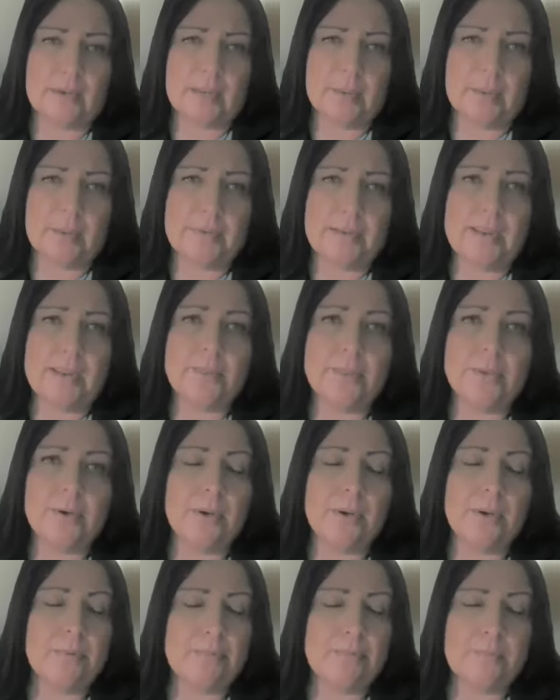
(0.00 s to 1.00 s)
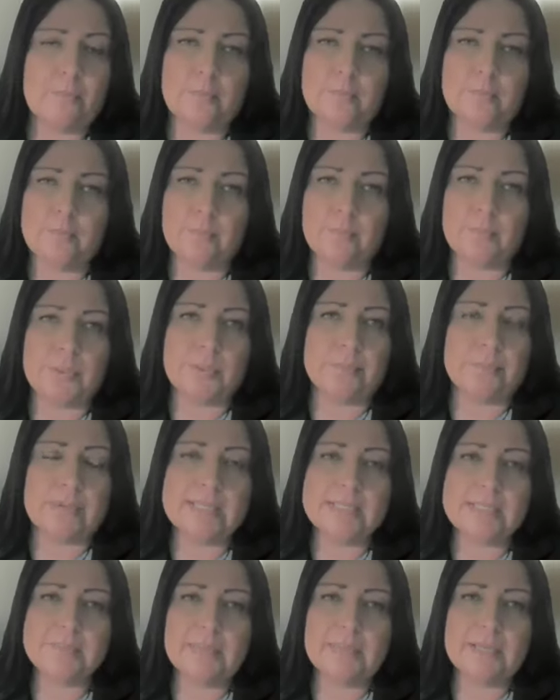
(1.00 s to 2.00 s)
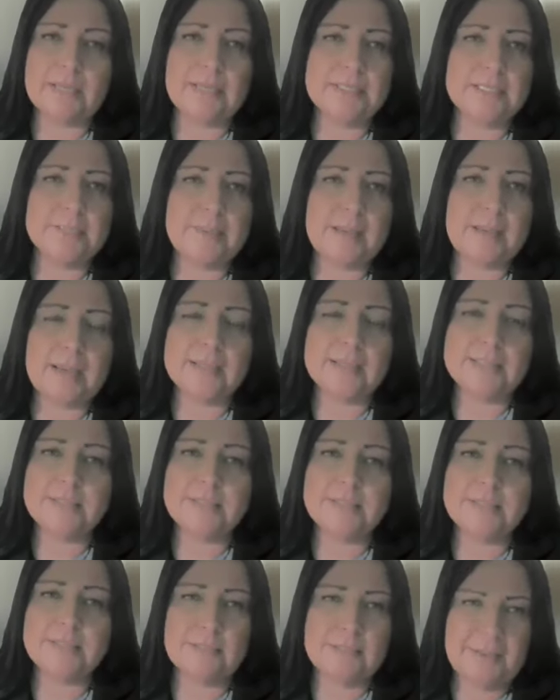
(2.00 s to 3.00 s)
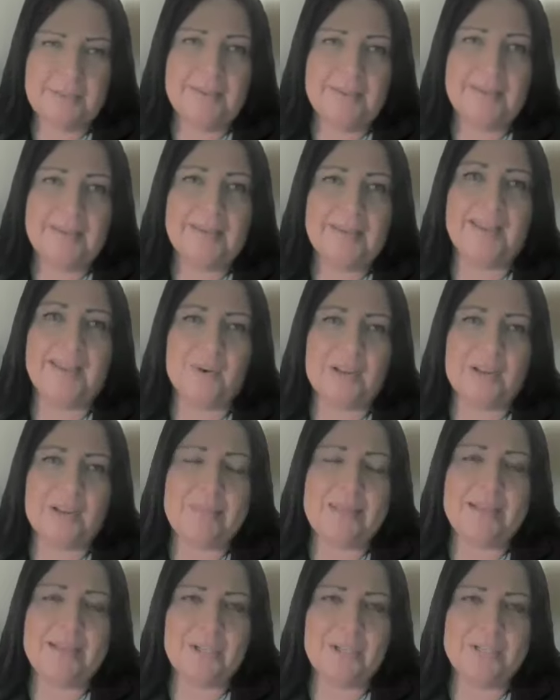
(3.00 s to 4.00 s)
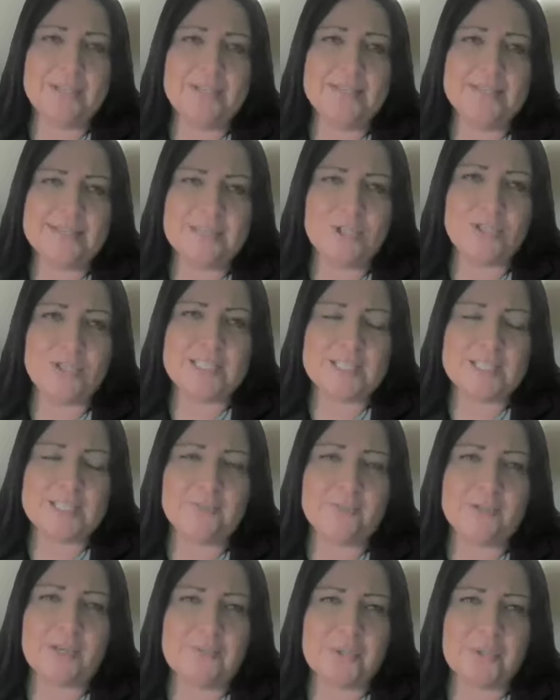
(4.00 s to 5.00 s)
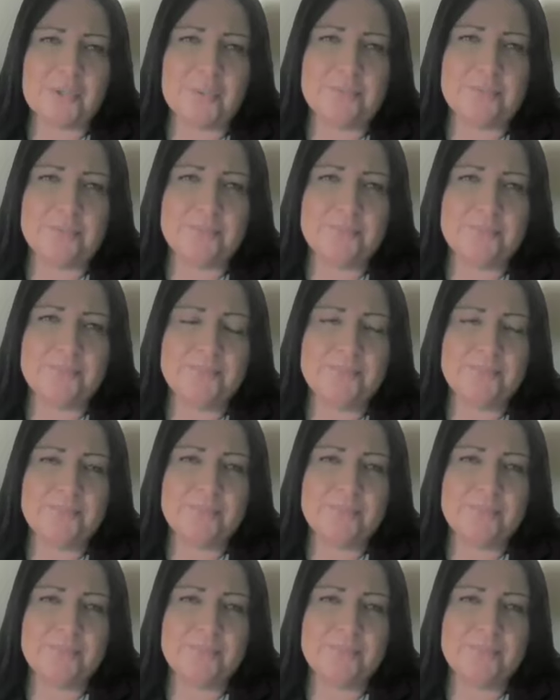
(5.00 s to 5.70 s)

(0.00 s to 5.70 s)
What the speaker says: We're going to come together with the best minds possible, and we're going to make good decisions for everyone.